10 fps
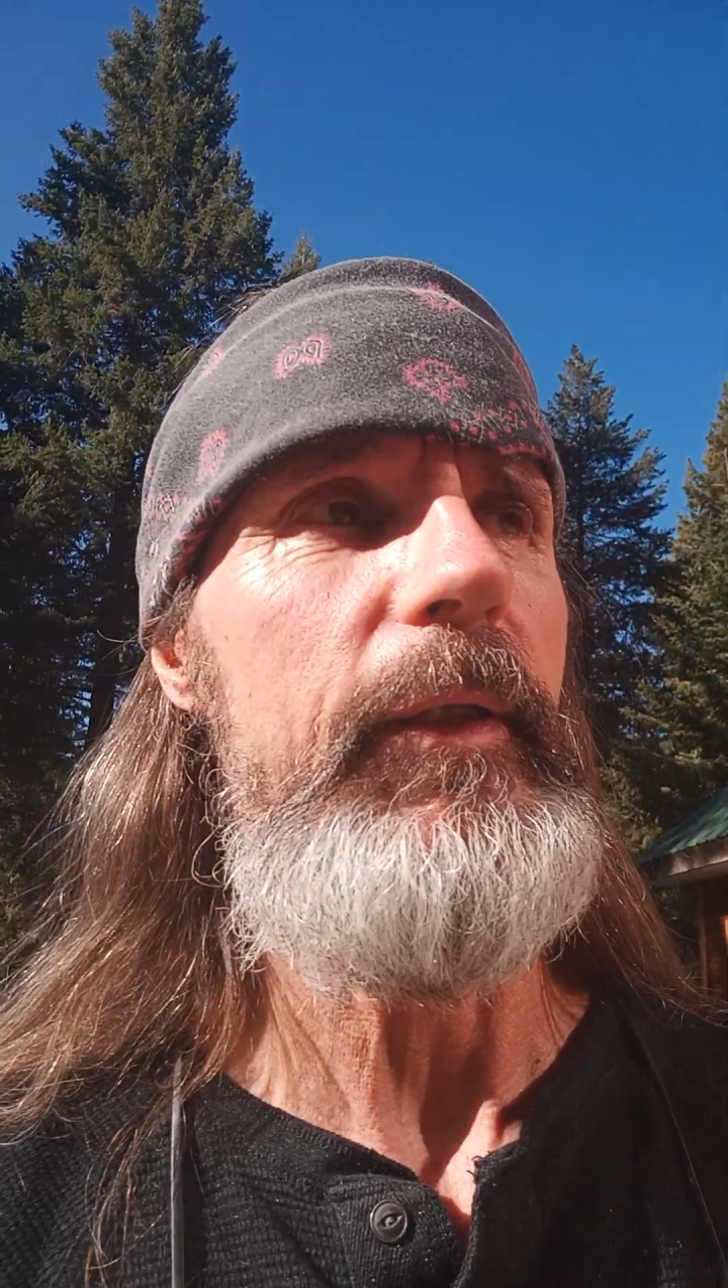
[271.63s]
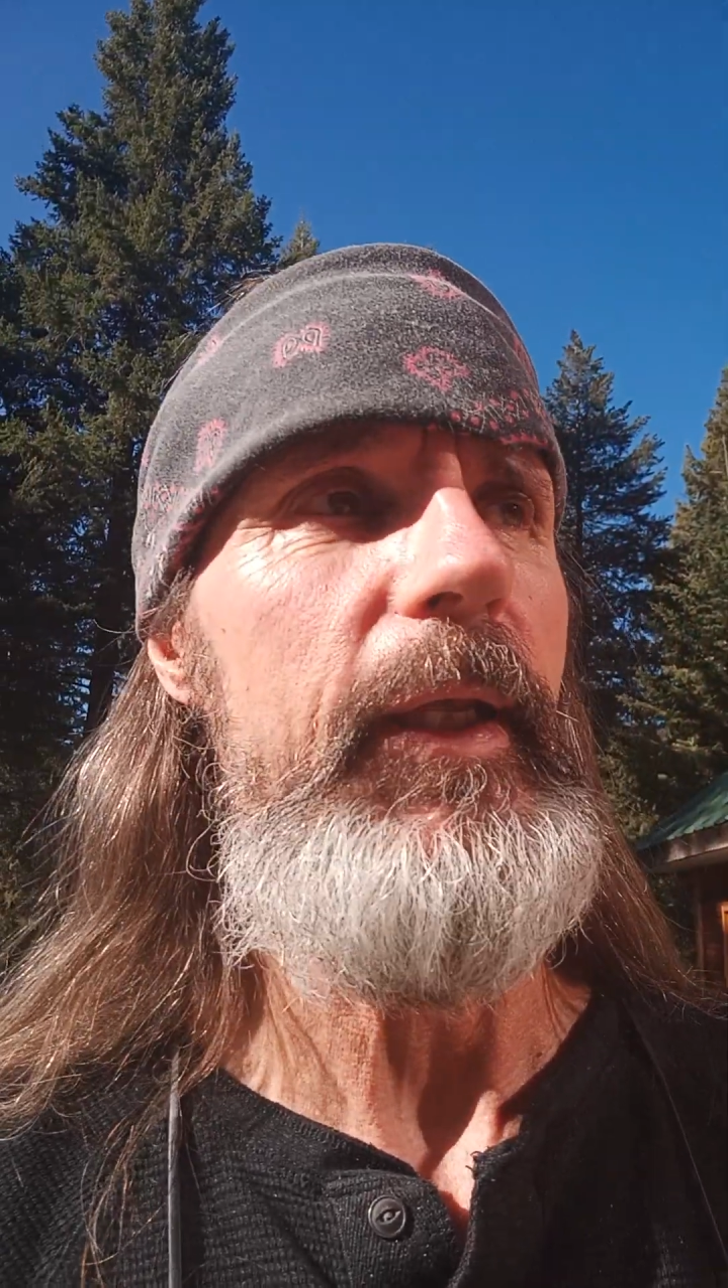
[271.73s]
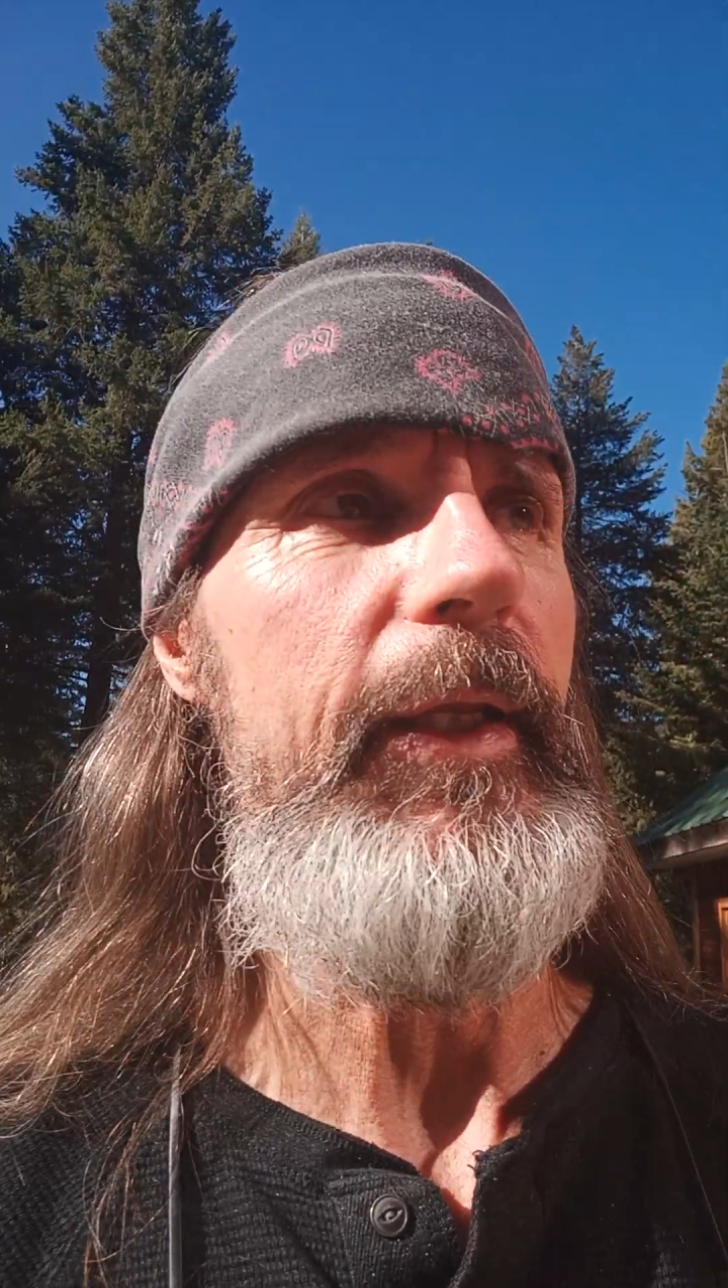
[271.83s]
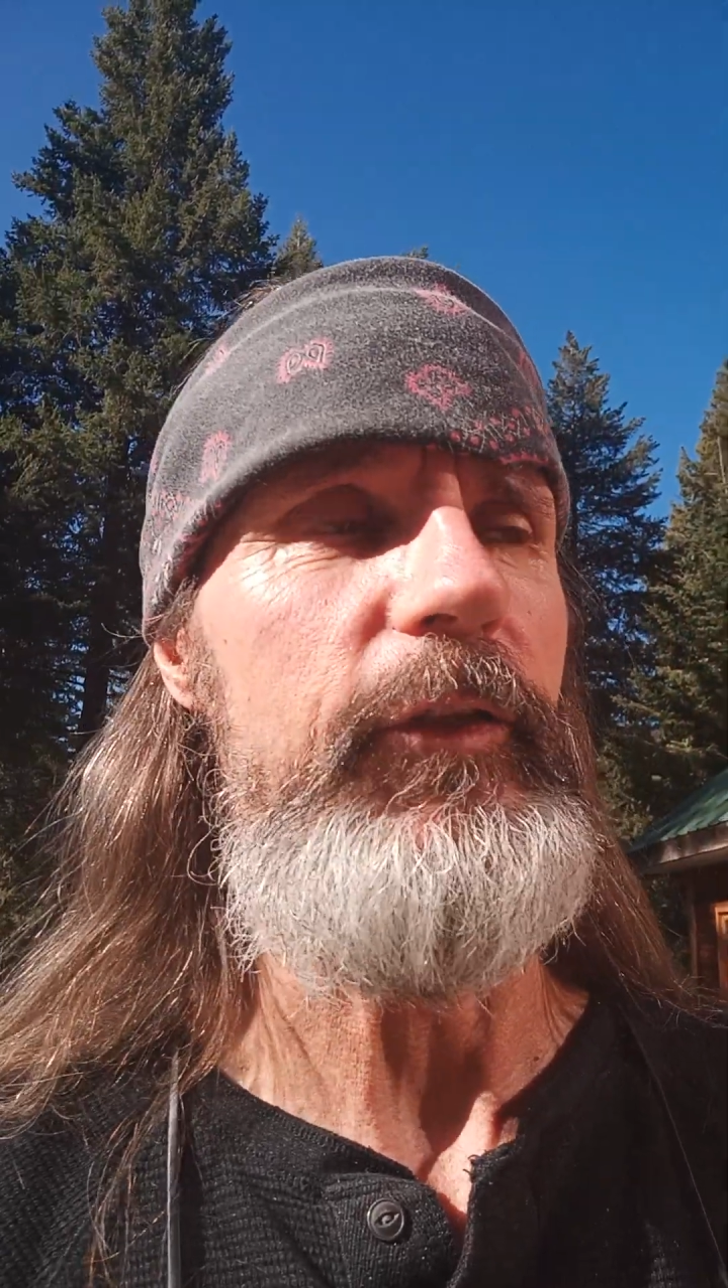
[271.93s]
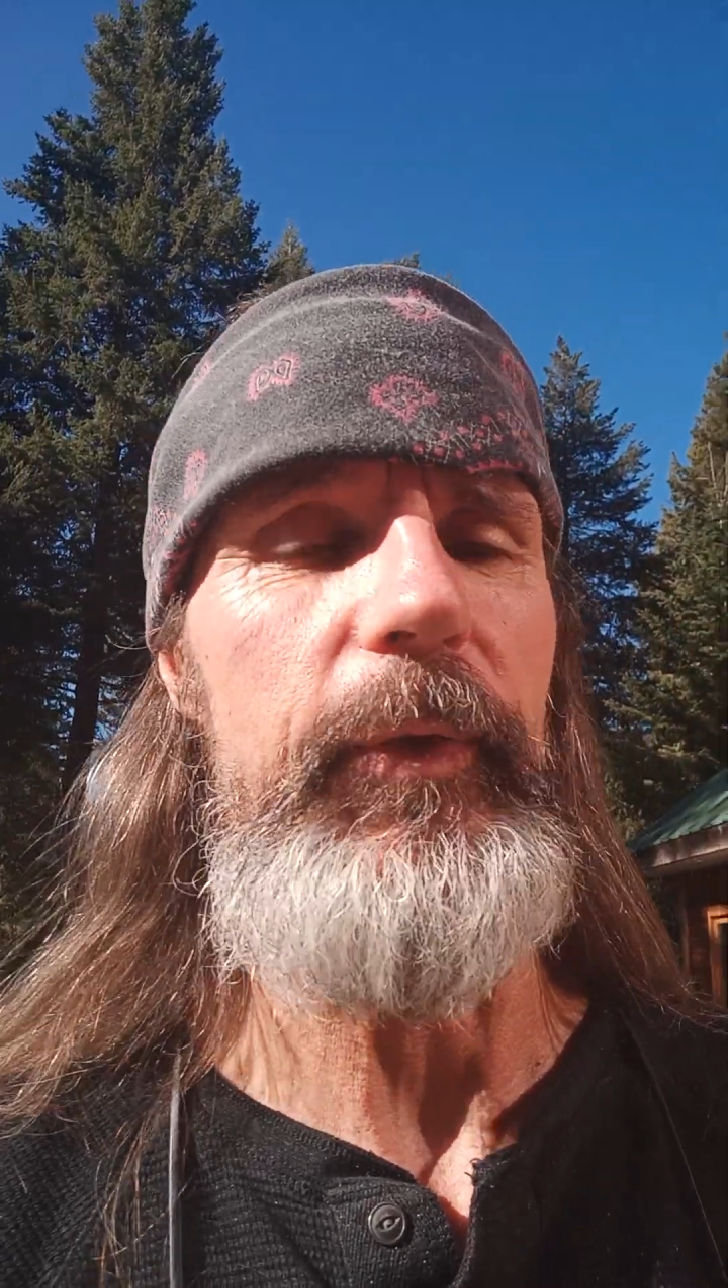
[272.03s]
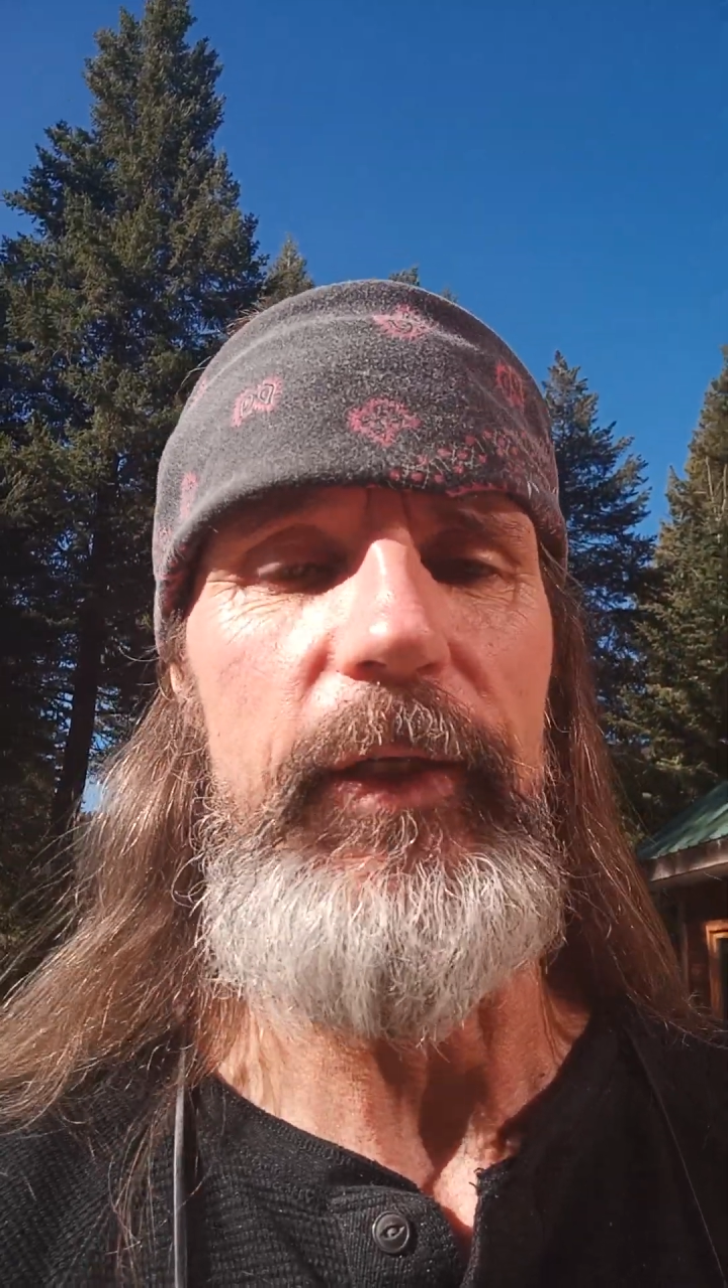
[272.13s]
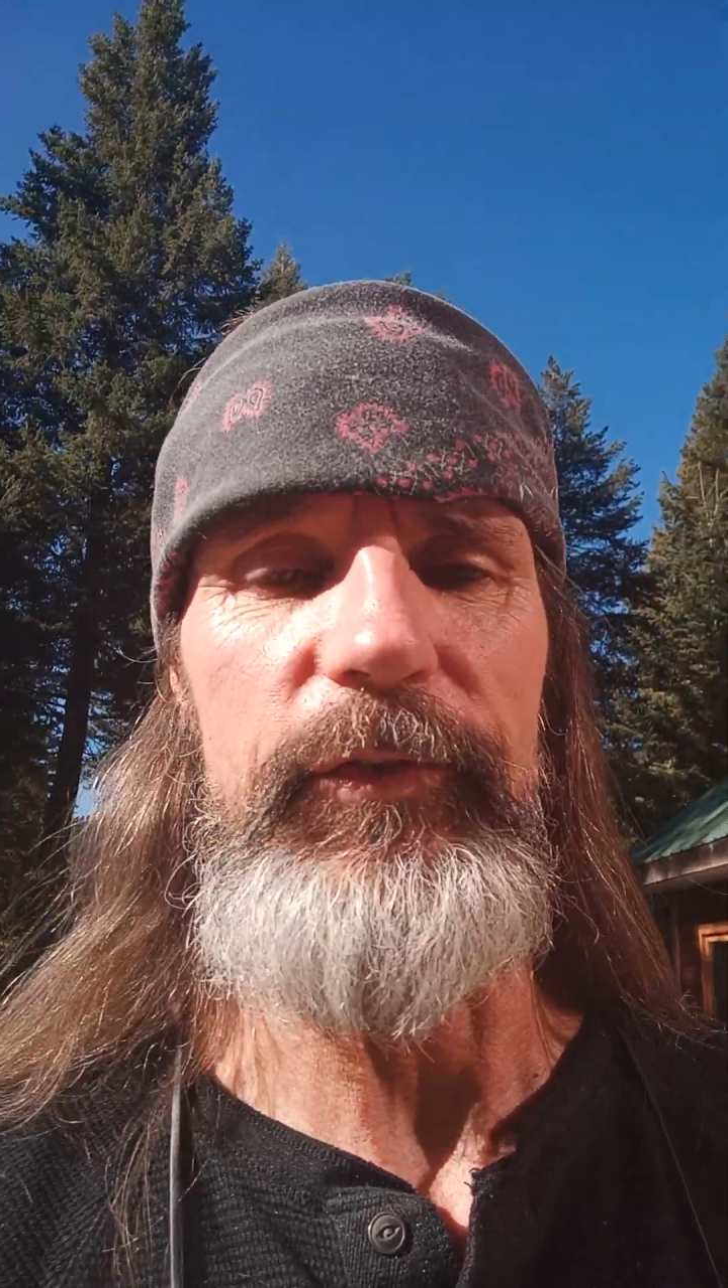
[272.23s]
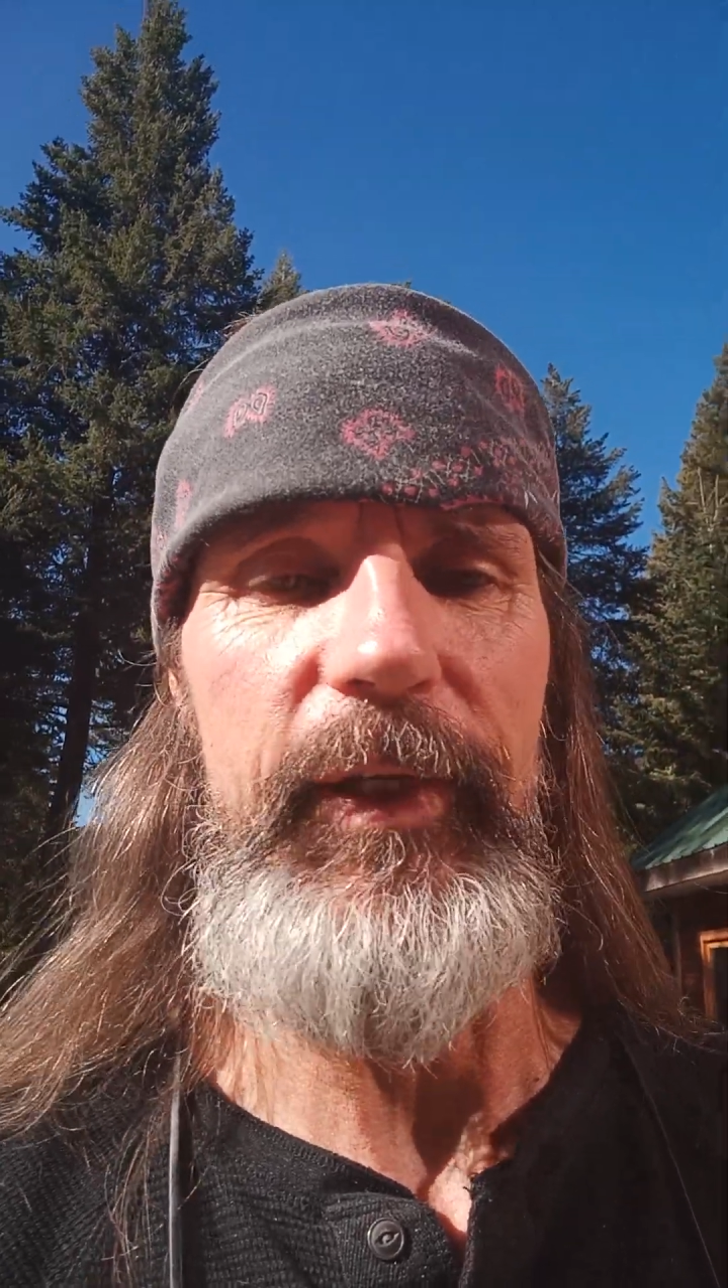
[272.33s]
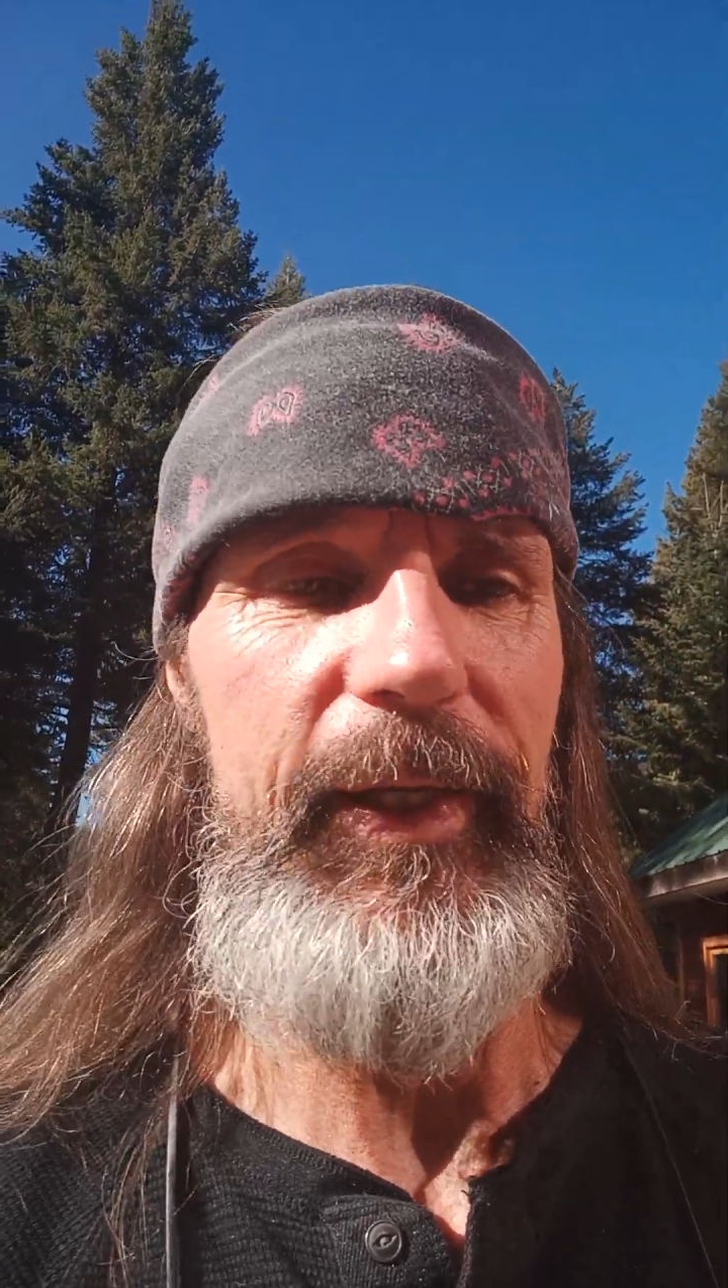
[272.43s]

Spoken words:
interest.